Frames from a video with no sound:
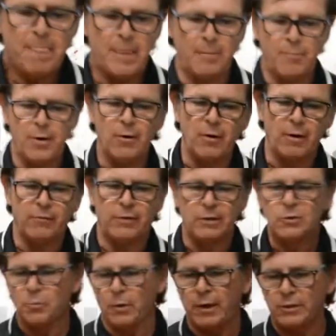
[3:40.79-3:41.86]
The beauty of
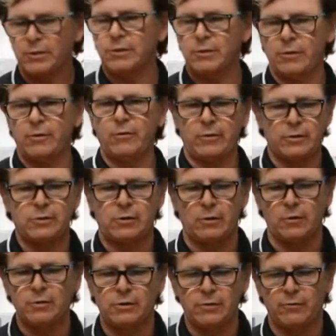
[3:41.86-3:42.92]
these brushes, and they're
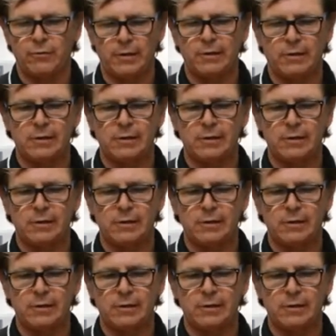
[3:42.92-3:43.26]
exclusively